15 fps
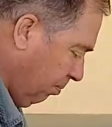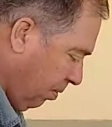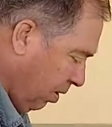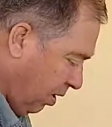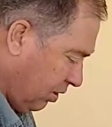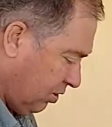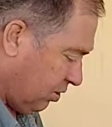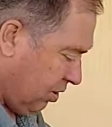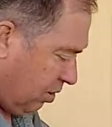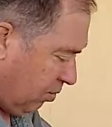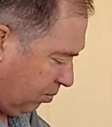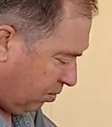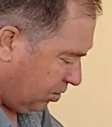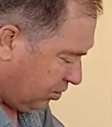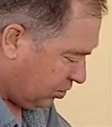box there
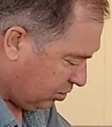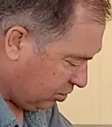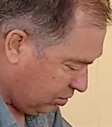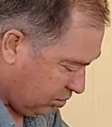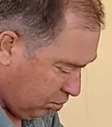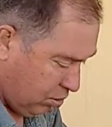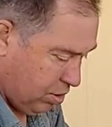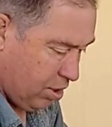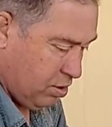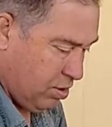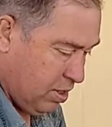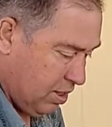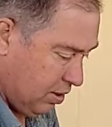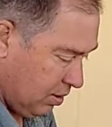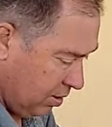where it's stored
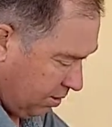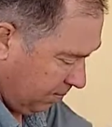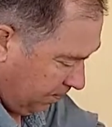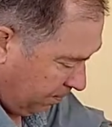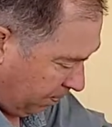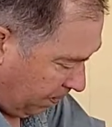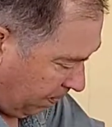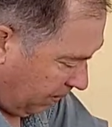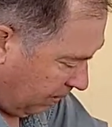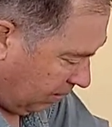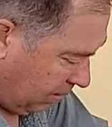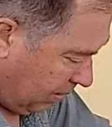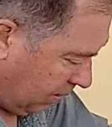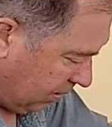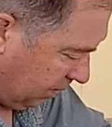underneath.
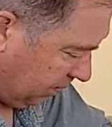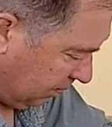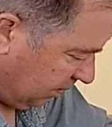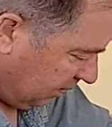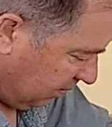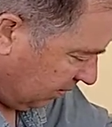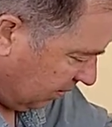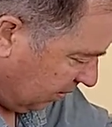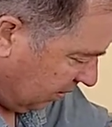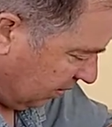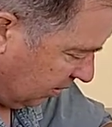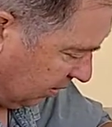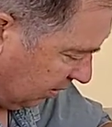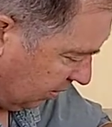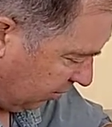Um,
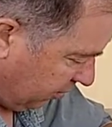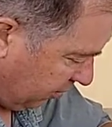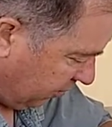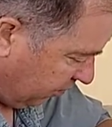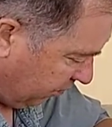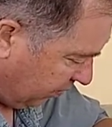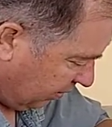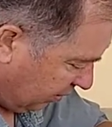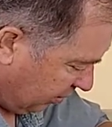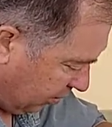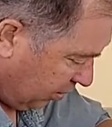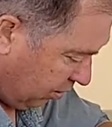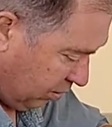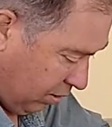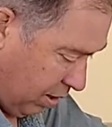
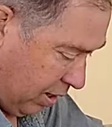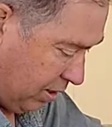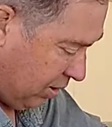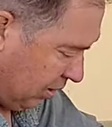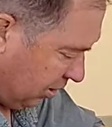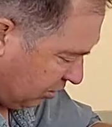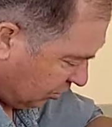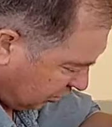the idea is